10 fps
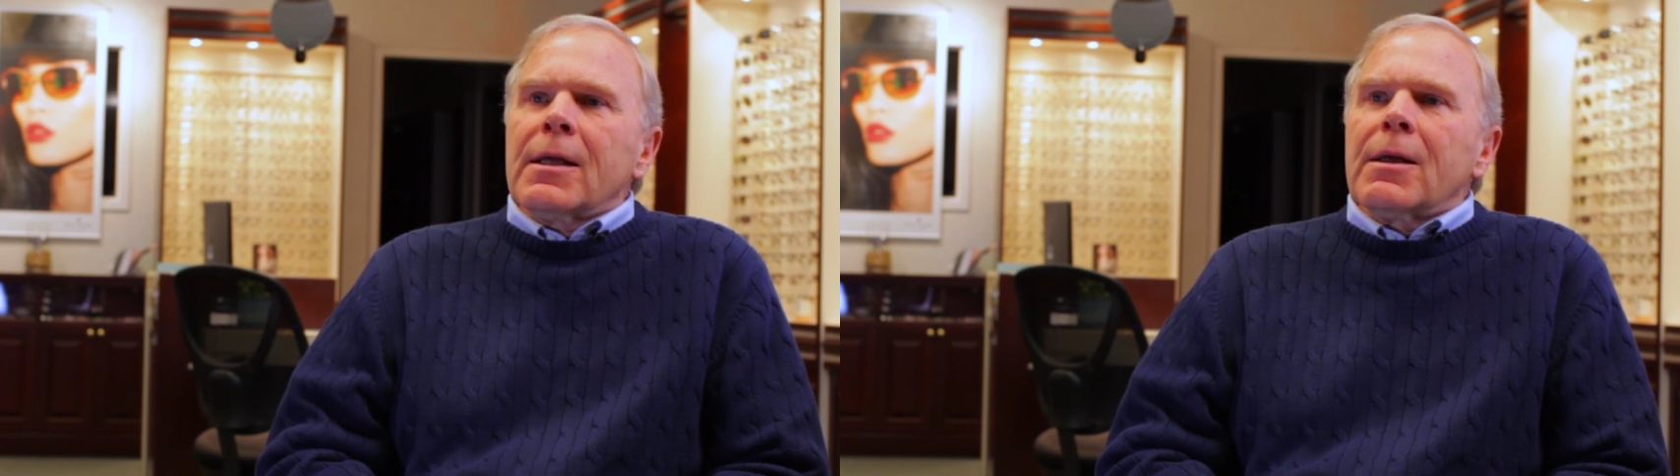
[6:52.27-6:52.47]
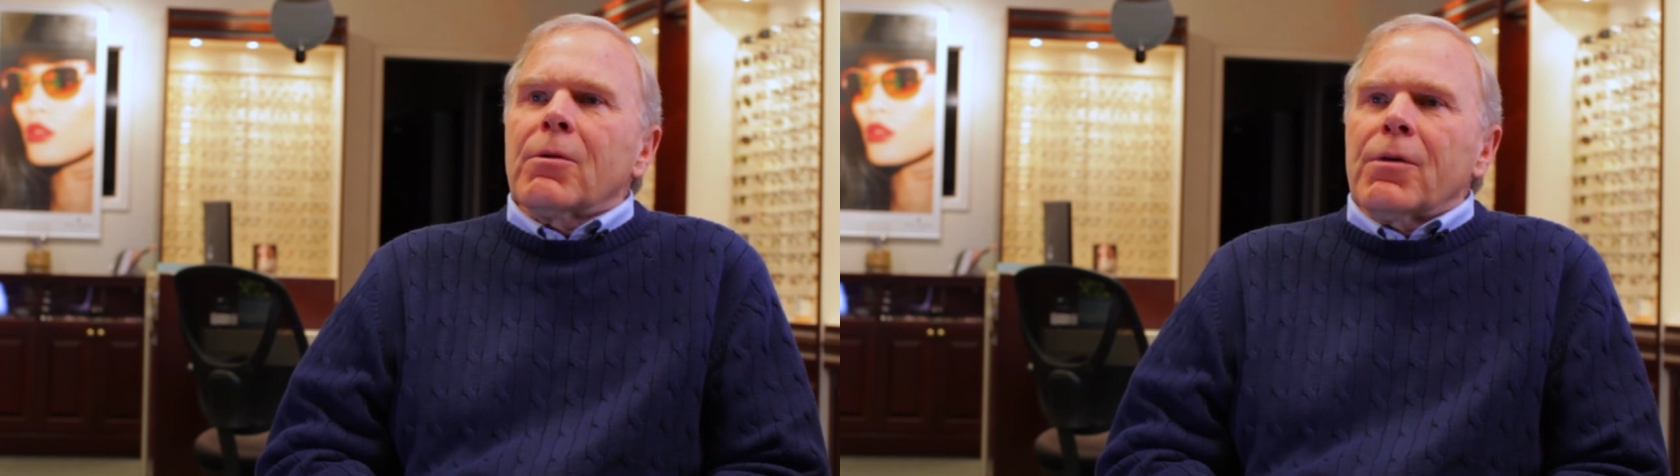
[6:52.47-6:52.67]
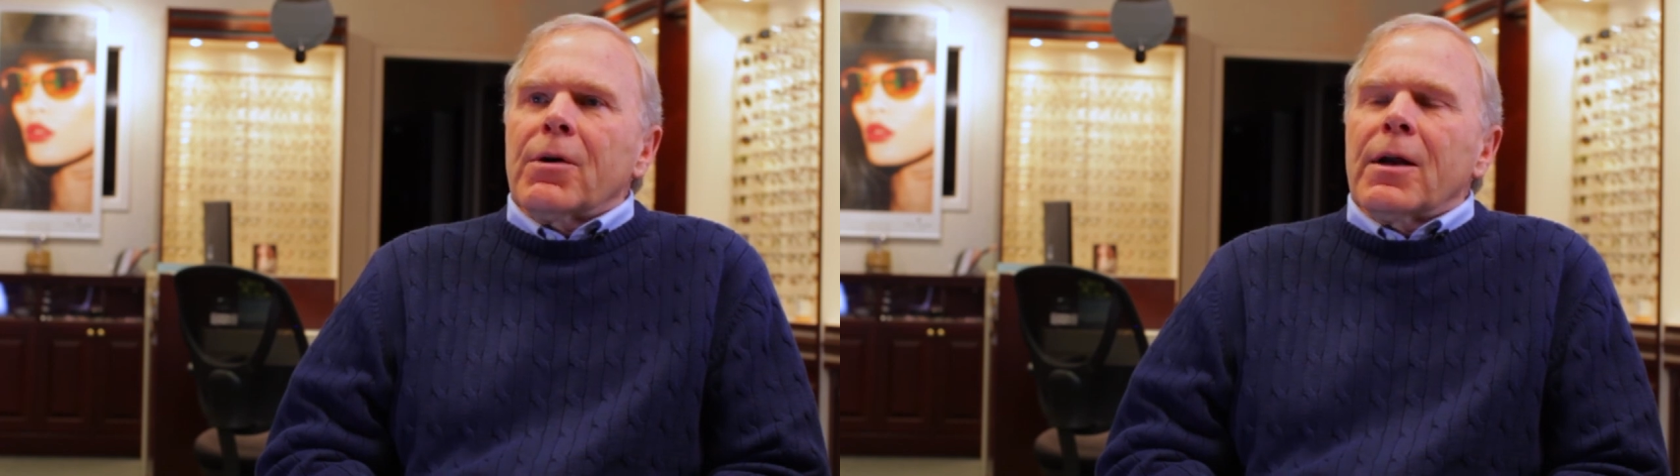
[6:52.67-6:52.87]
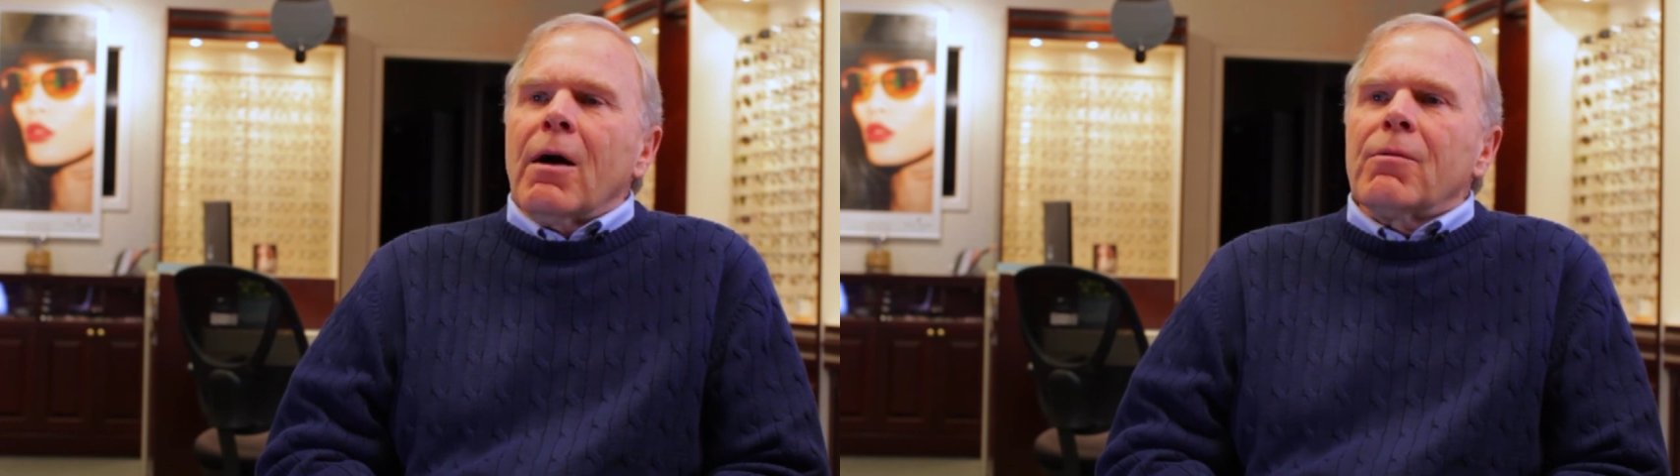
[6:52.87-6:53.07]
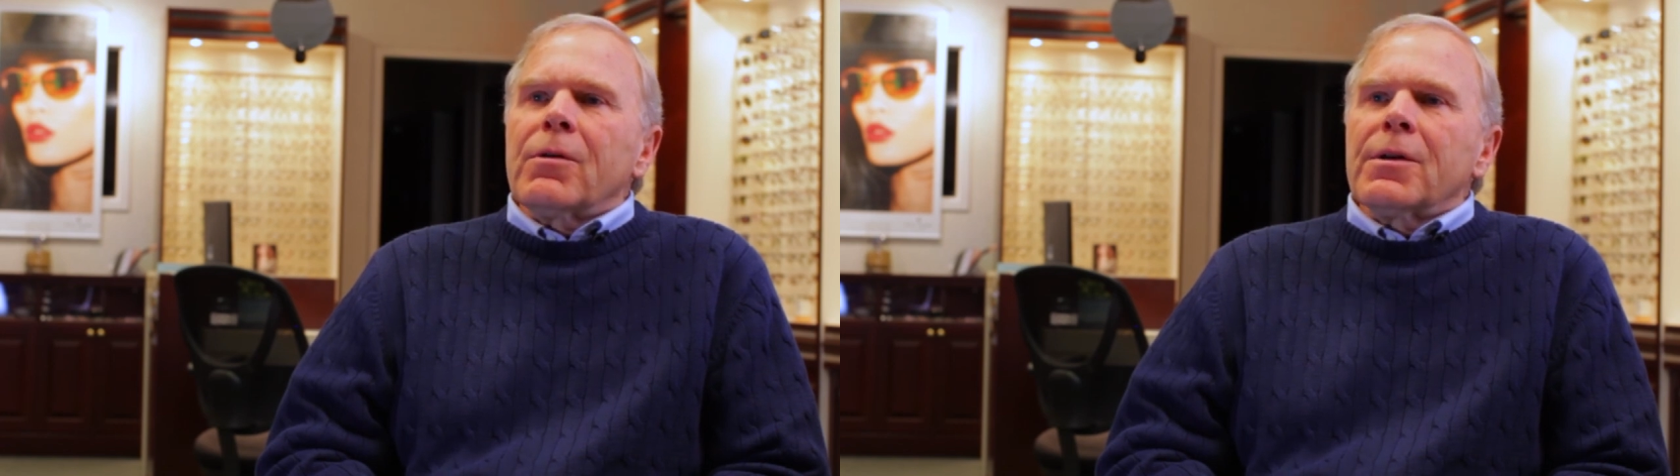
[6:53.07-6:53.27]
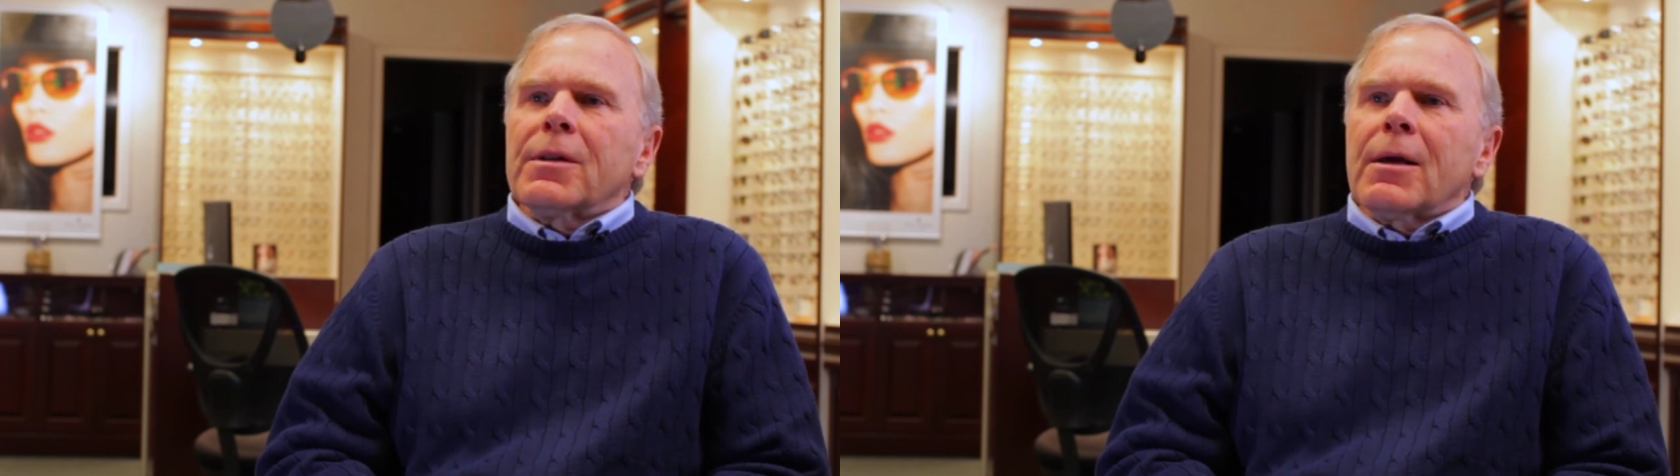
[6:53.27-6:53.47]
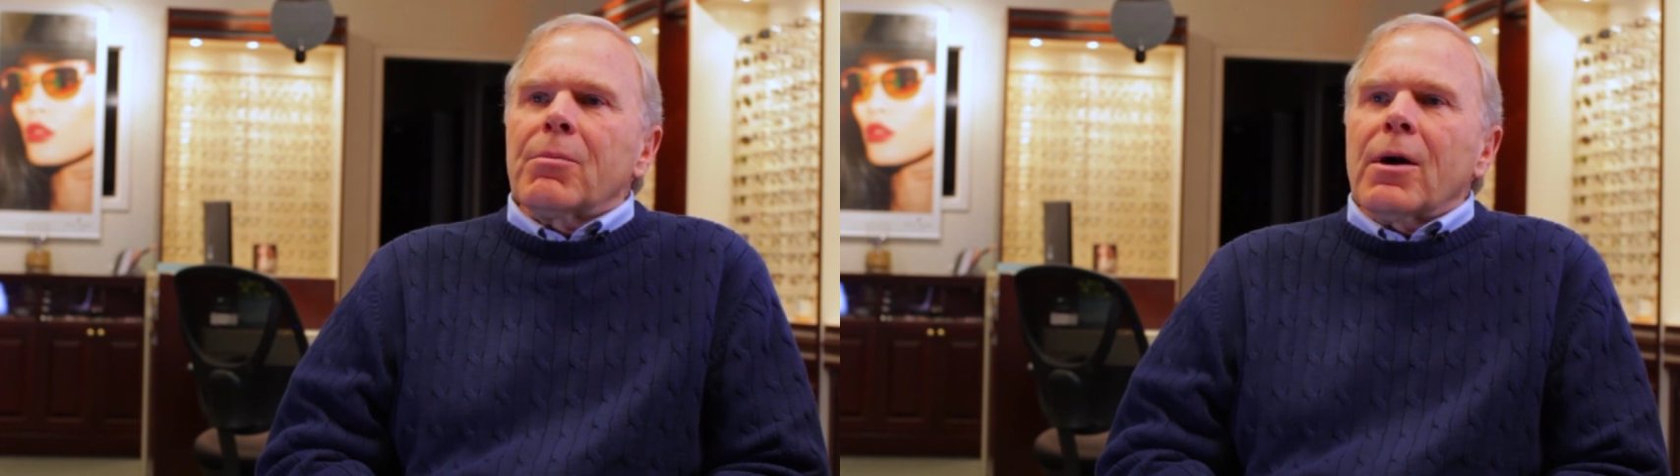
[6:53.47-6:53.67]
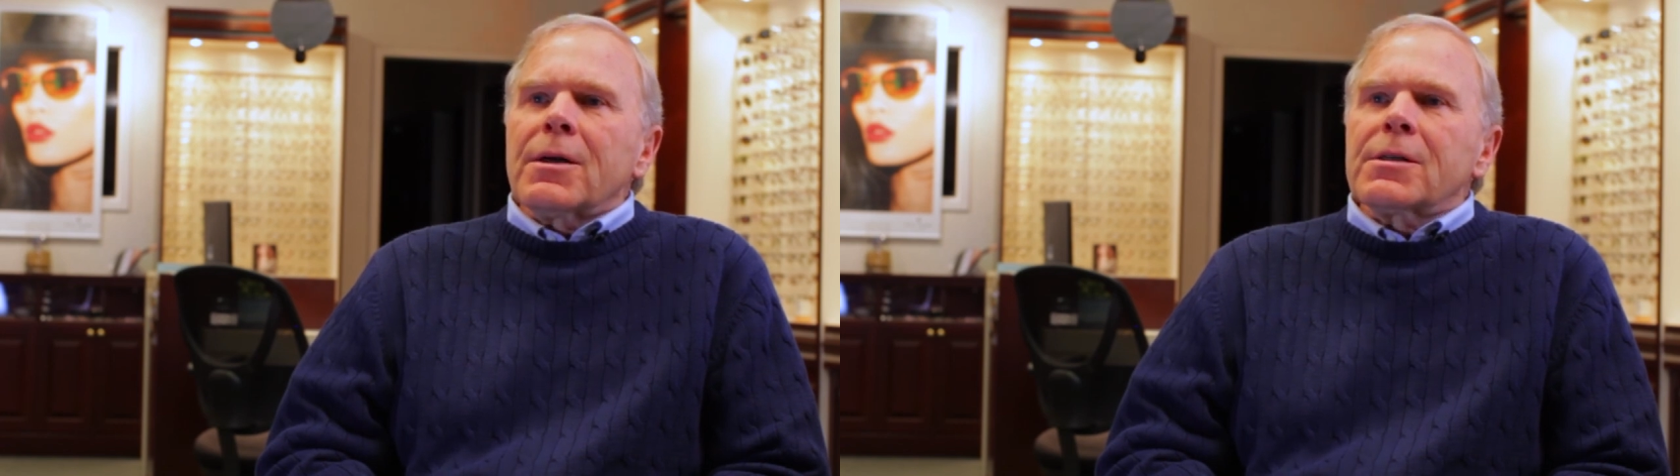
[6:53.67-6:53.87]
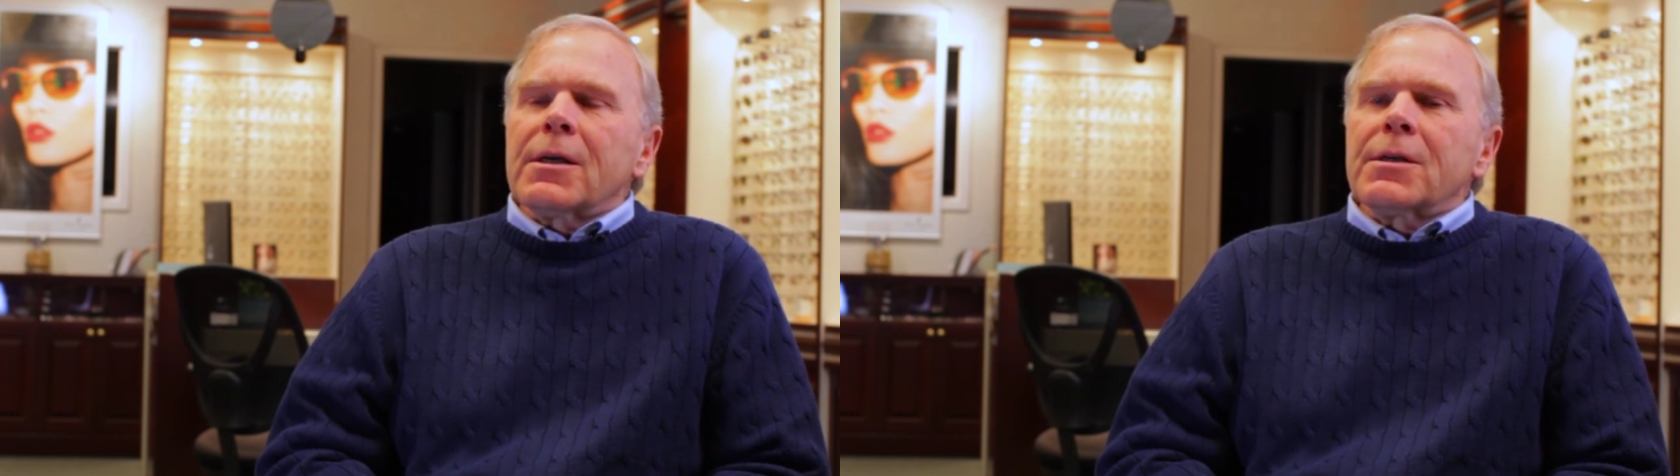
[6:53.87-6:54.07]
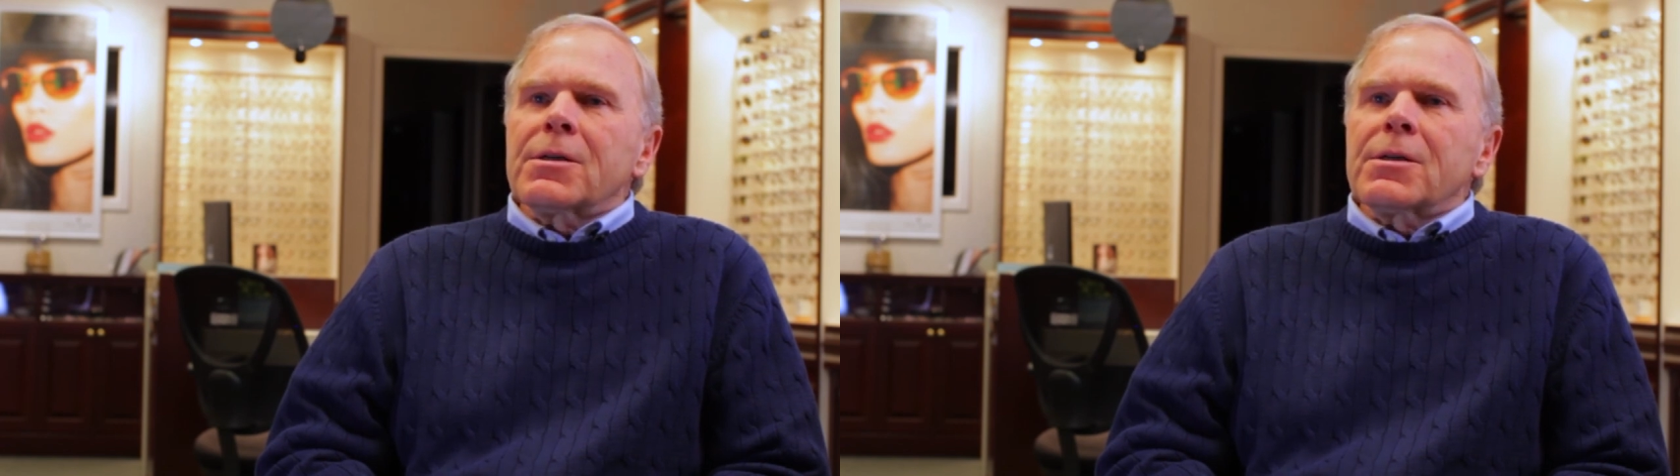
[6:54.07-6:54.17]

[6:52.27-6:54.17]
they were very helpful in that process.